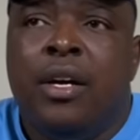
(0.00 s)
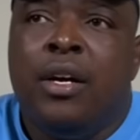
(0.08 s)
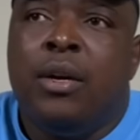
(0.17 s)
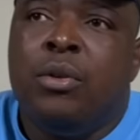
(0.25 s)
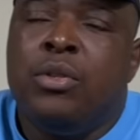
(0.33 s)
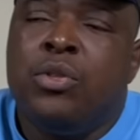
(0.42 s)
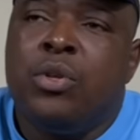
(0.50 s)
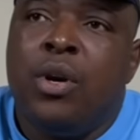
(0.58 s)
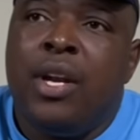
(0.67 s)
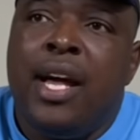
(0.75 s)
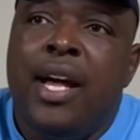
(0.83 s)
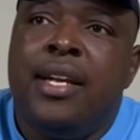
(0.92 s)

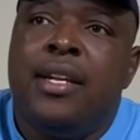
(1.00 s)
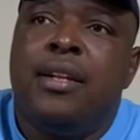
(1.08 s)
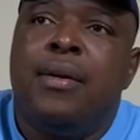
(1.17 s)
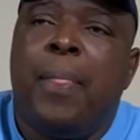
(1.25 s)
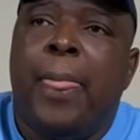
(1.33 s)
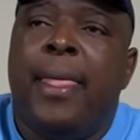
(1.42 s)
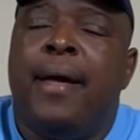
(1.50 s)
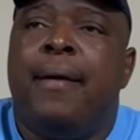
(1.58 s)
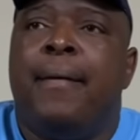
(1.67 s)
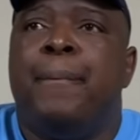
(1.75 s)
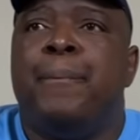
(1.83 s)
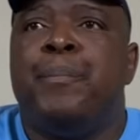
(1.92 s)
scoreline.
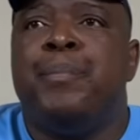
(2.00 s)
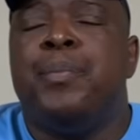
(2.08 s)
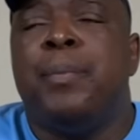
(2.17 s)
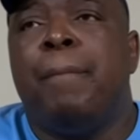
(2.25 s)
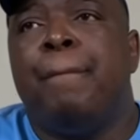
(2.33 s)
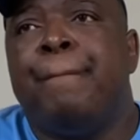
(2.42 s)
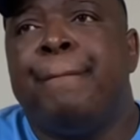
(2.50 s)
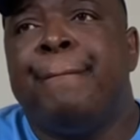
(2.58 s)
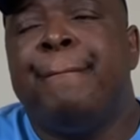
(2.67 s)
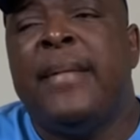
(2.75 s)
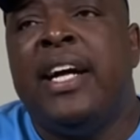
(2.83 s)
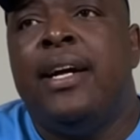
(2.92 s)

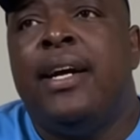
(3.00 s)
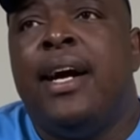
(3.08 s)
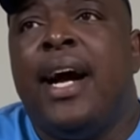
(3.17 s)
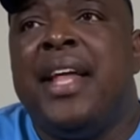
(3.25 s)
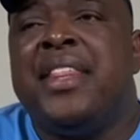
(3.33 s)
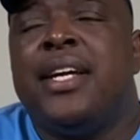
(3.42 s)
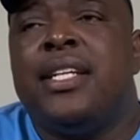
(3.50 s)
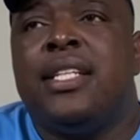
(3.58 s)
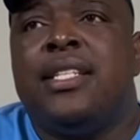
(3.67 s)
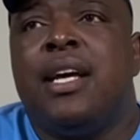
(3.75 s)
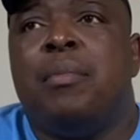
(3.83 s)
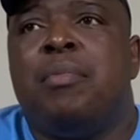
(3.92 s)
I think the
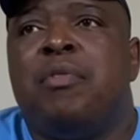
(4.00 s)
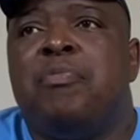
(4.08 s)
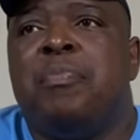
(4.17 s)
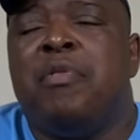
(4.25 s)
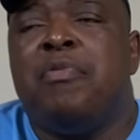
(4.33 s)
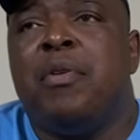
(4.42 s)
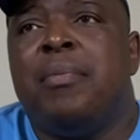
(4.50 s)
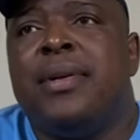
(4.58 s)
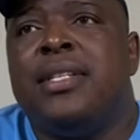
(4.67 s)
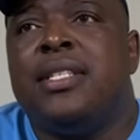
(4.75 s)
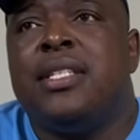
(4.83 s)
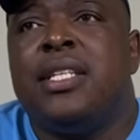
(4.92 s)
type of
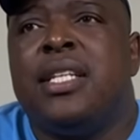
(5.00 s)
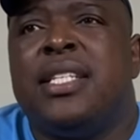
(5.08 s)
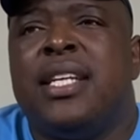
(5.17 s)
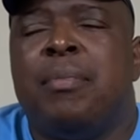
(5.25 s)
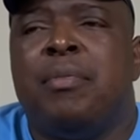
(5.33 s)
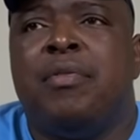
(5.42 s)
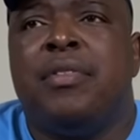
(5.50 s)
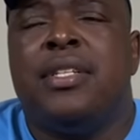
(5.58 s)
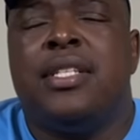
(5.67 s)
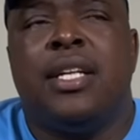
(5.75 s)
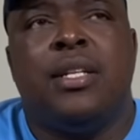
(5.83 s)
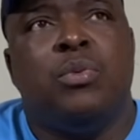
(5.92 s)
performance and the type of
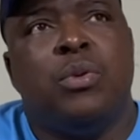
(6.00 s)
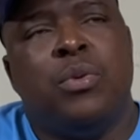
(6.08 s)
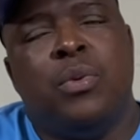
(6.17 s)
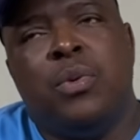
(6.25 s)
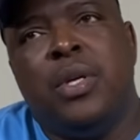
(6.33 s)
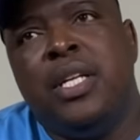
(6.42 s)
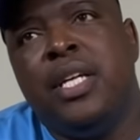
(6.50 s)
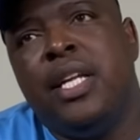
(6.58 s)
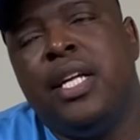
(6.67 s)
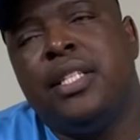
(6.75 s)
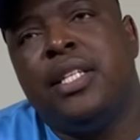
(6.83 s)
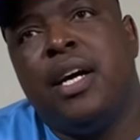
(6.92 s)
result we
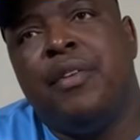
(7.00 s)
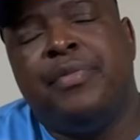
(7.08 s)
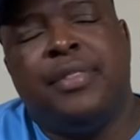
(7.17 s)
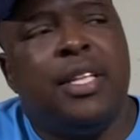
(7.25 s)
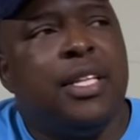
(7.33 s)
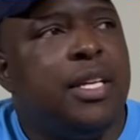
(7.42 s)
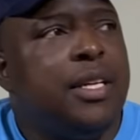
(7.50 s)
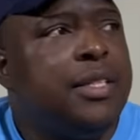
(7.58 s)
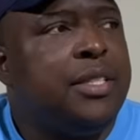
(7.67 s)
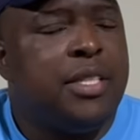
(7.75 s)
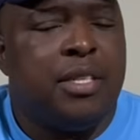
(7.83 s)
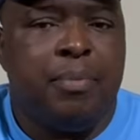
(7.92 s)
needed after the
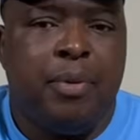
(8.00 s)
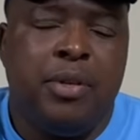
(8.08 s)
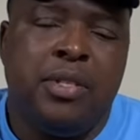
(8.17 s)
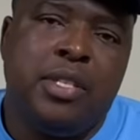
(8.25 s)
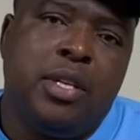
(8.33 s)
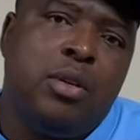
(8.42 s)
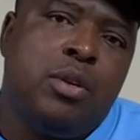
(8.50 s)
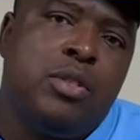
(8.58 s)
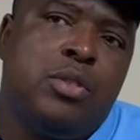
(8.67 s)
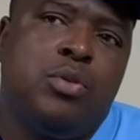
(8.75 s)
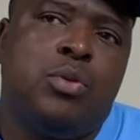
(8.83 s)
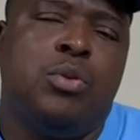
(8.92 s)
disappointing
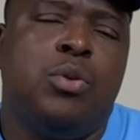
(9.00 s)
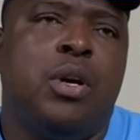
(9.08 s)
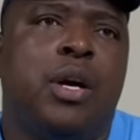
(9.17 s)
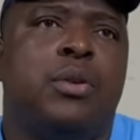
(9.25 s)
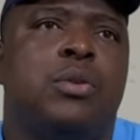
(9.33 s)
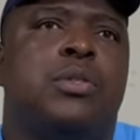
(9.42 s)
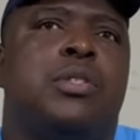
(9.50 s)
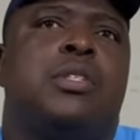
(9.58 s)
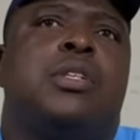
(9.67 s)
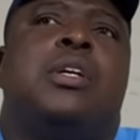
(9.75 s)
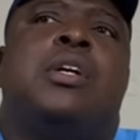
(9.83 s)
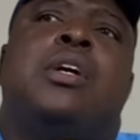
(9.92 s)
loss to Aros
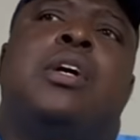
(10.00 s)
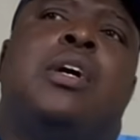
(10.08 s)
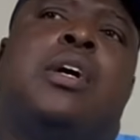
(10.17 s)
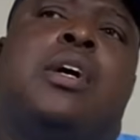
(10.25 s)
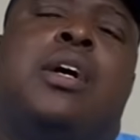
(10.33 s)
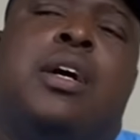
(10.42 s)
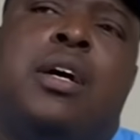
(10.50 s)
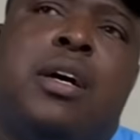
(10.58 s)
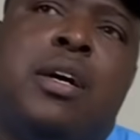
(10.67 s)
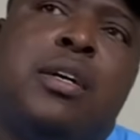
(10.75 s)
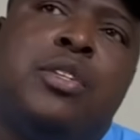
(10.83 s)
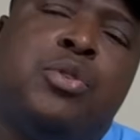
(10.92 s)

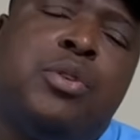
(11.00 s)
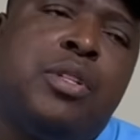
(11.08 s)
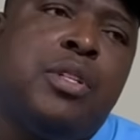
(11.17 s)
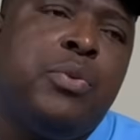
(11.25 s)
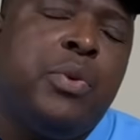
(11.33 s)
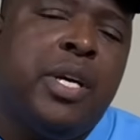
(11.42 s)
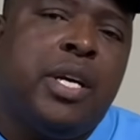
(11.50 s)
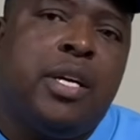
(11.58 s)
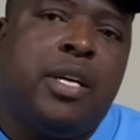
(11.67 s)
during the week.